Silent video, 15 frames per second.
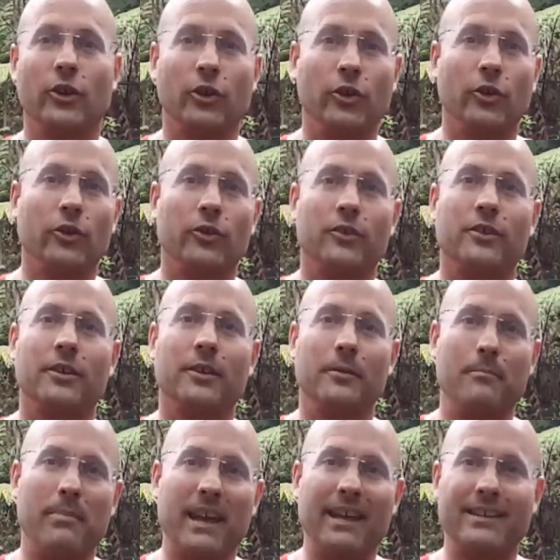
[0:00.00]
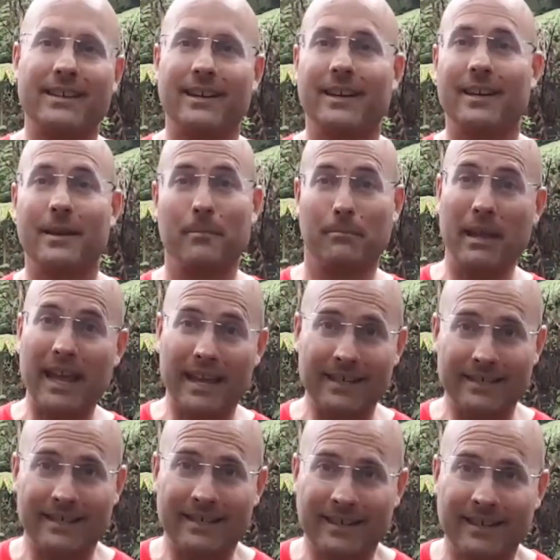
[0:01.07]
good, better,
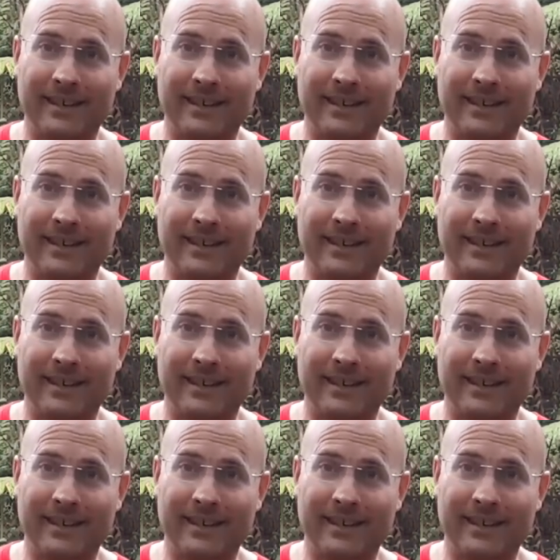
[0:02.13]
best,